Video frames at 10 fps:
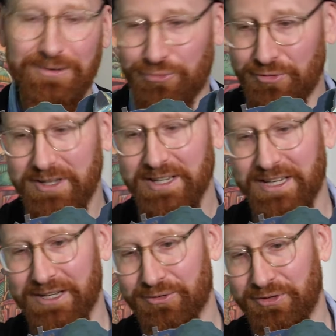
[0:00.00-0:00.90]

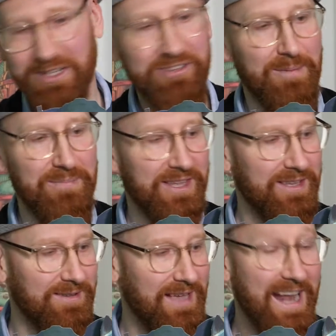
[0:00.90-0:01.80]
Really, really something.
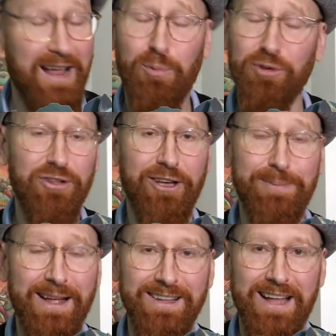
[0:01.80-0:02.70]
And I was not
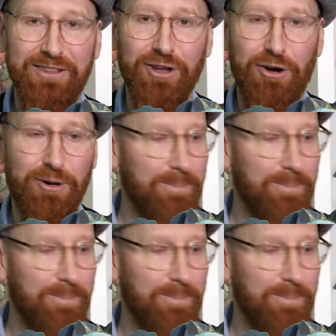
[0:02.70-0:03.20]
expecting that at all.